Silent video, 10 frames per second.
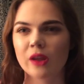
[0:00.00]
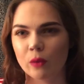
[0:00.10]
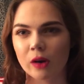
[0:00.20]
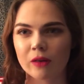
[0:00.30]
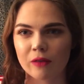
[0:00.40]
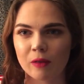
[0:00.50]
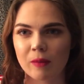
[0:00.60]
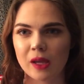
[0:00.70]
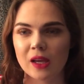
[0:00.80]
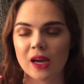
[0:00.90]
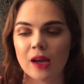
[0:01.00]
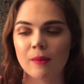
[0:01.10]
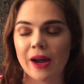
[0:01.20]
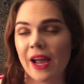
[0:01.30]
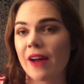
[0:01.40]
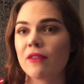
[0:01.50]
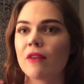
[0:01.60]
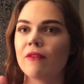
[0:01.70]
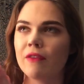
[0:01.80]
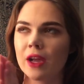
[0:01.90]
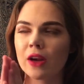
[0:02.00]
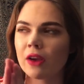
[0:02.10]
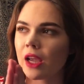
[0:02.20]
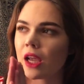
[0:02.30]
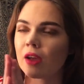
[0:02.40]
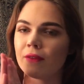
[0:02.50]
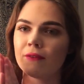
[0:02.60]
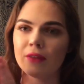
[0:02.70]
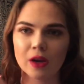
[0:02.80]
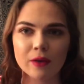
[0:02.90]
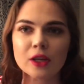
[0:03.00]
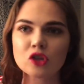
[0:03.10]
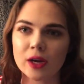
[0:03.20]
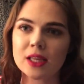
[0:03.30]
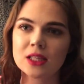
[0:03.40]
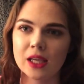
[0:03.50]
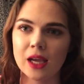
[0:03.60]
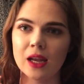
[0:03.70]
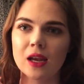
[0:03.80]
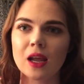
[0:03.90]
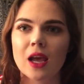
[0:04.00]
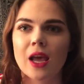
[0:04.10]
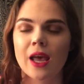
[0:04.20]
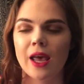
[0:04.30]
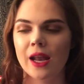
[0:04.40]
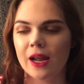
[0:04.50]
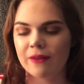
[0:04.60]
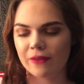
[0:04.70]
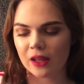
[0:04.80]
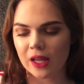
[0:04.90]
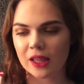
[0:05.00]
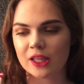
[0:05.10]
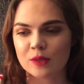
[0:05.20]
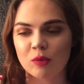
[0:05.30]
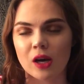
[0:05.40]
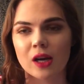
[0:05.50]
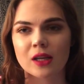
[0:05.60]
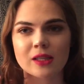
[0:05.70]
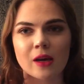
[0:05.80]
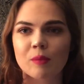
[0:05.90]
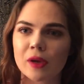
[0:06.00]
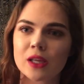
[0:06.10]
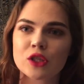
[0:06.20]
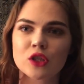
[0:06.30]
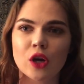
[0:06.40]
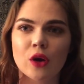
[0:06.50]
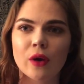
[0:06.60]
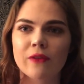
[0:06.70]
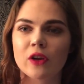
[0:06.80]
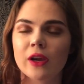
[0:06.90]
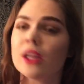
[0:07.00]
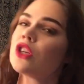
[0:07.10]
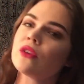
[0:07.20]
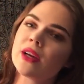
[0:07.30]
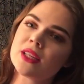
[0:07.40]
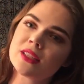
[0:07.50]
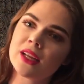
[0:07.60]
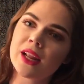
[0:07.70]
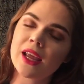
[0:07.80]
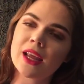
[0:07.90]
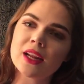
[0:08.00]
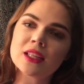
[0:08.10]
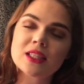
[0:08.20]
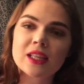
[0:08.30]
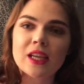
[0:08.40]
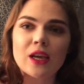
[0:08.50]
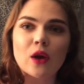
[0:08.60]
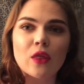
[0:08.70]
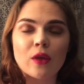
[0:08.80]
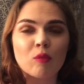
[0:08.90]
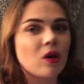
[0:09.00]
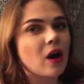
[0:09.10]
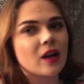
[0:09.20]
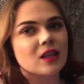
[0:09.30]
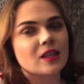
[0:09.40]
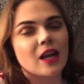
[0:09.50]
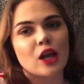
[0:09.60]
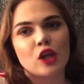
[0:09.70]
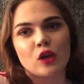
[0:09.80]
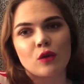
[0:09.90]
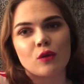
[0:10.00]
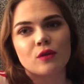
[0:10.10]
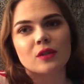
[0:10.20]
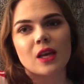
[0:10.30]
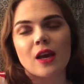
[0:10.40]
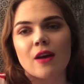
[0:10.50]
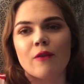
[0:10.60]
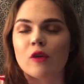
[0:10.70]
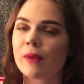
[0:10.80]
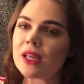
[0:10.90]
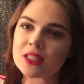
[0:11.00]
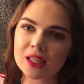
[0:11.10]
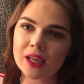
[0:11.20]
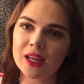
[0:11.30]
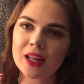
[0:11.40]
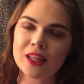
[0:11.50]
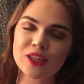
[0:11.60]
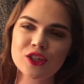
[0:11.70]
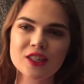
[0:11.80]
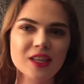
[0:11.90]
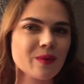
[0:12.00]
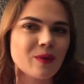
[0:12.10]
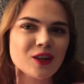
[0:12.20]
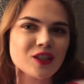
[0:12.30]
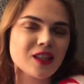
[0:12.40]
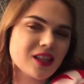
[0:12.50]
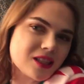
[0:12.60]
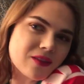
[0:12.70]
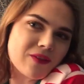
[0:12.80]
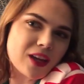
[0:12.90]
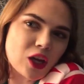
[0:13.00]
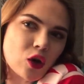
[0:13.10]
work for me. I have a very, very dry skin, and I feel like these products help it. So if you're interested in seeing the products that I use for my skin, then just keep watching this video.